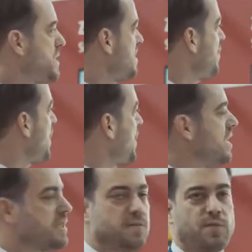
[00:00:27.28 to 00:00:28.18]
specific
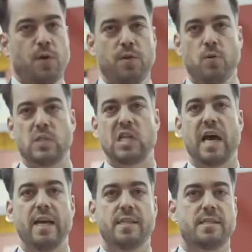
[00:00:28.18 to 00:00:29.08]
things for those
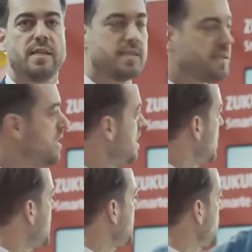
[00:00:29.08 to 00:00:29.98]
lights is
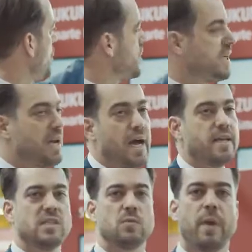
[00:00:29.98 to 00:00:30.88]
that the
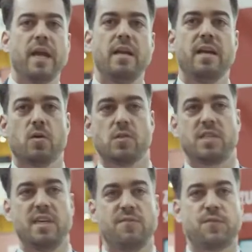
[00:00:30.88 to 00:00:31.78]
VertiLight is mainly
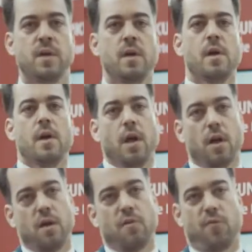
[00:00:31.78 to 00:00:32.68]
conceived
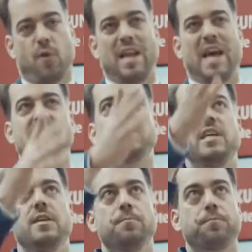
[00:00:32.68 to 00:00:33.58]
for
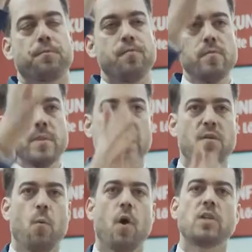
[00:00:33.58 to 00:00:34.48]
lighting
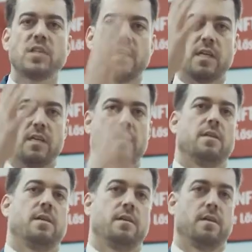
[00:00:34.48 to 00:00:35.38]
in
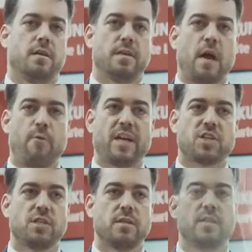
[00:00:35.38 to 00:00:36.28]
vertical
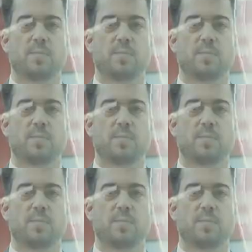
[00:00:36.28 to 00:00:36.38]
direction,